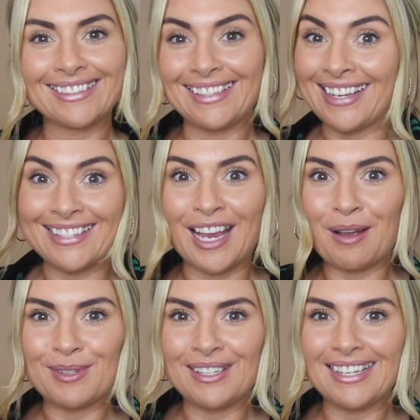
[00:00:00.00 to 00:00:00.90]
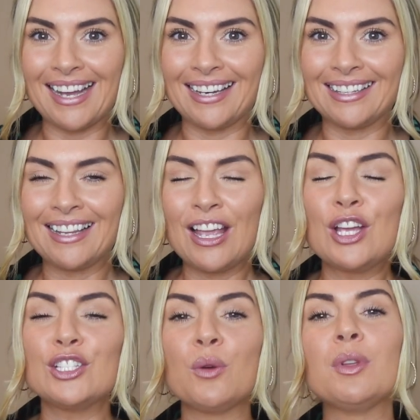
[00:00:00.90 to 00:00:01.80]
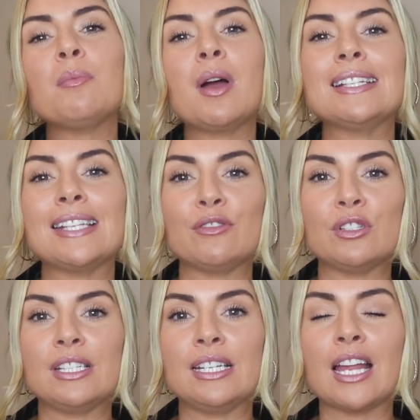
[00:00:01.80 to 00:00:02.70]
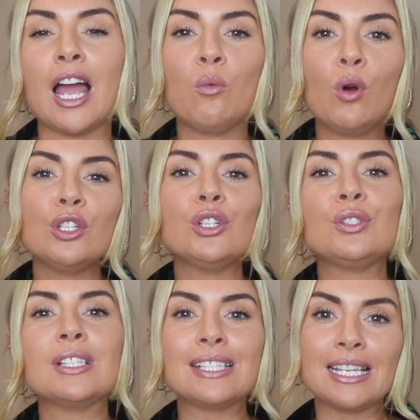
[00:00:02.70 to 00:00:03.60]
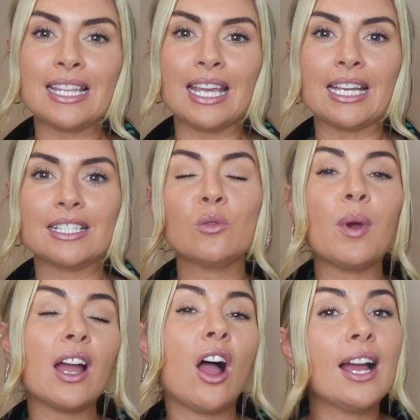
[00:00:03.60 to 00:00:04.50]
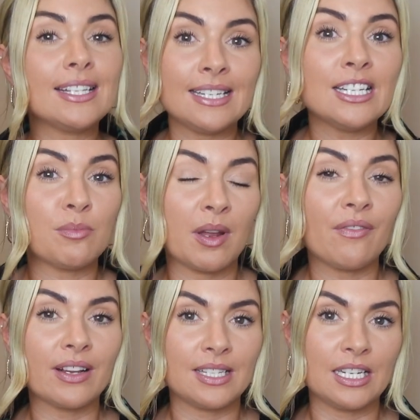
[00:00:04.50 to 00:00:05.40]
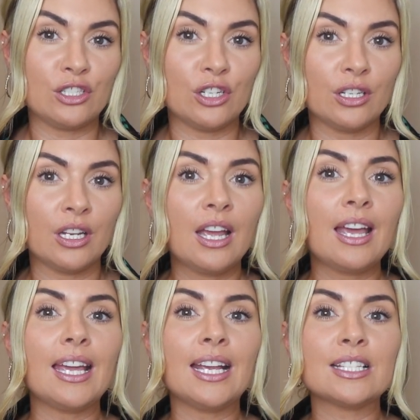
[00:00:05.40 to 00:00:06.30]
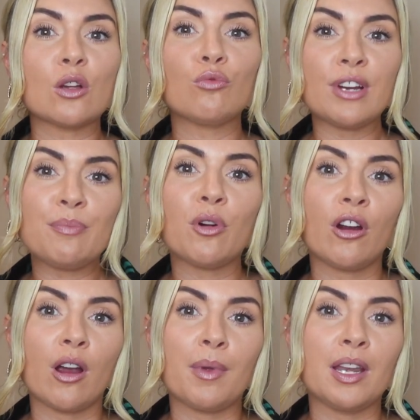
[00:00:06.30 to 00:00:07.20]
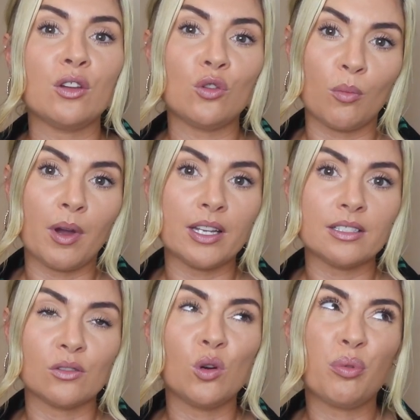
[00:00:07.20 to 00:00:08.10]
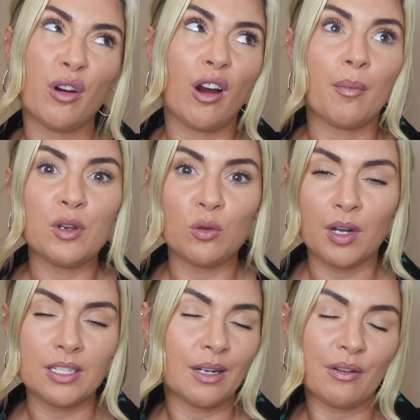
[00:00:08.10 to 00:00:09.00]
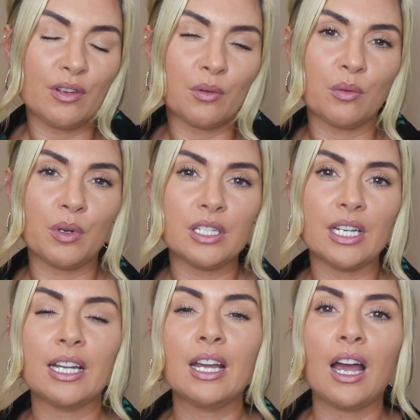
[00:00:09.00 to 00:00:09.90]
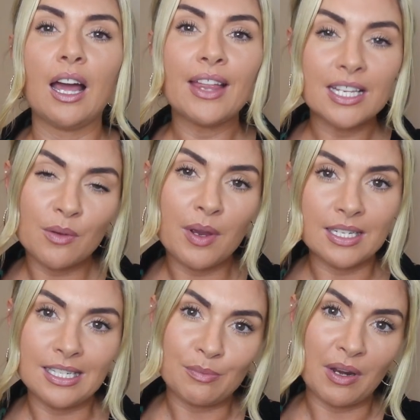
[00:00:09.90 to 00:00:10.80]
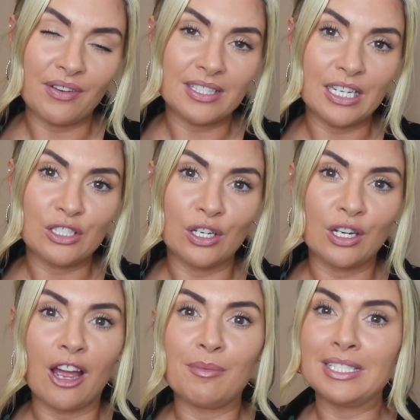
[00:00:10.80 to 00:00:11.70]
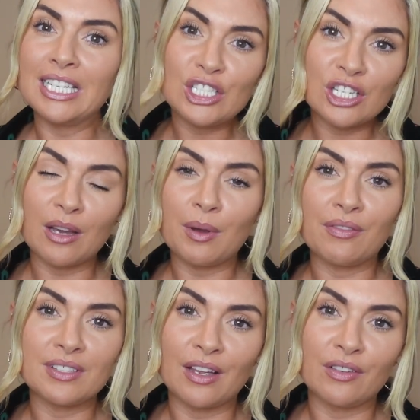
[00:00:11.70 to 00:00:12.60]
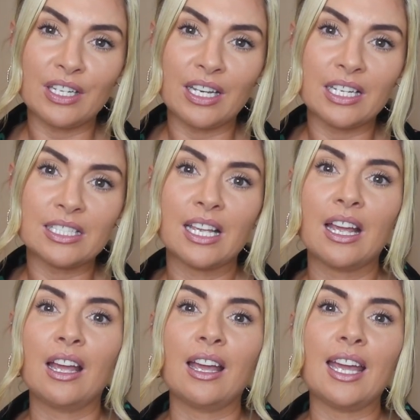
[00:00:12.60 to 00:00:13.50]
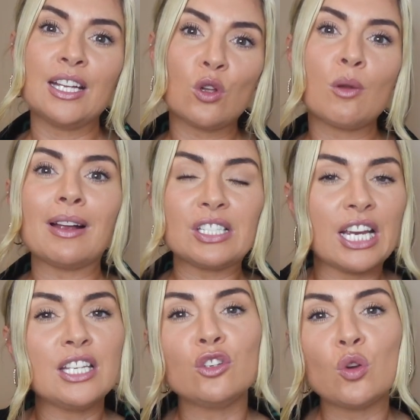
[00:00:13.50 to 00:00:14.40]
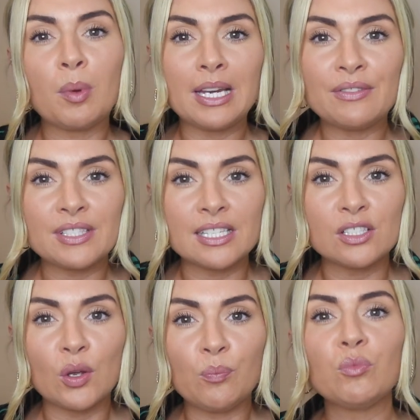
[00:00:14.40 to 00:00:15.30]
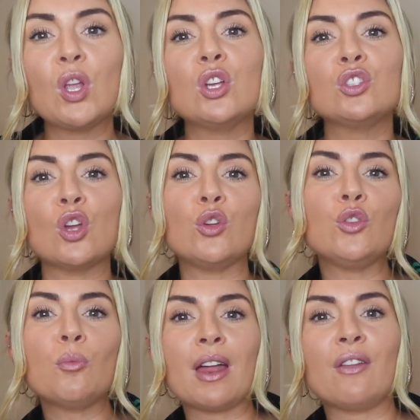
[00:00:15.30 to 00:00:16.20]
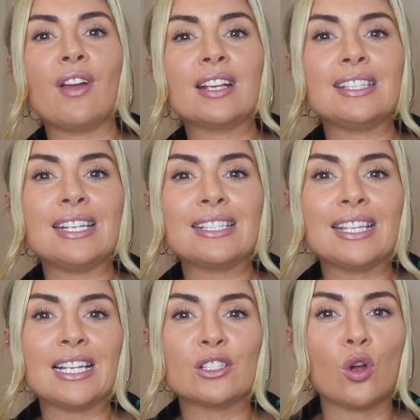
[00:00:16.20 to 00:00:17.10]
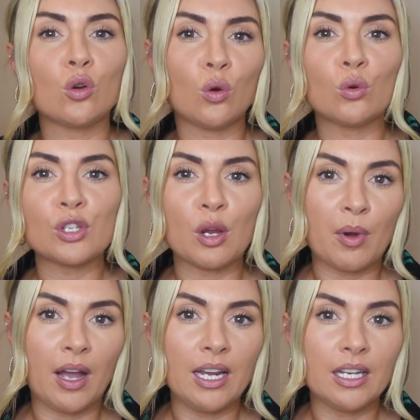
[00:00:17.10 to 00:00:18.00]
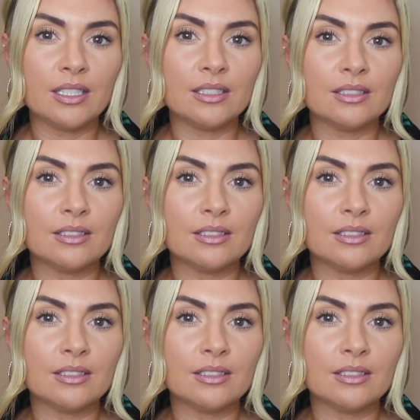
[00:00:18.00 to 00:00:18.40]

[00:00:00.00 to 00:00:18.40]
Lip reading: Yes, I absolutely can. So with a mindset routine, I want you to see this. The way I teach manifestation is reprogramming your mind or programming your mind, however you want to word it. That's the way I teach manifestation. I've been teaching it that way for 7 years. It's all about changing your belief system so you manifest these things on autopilot.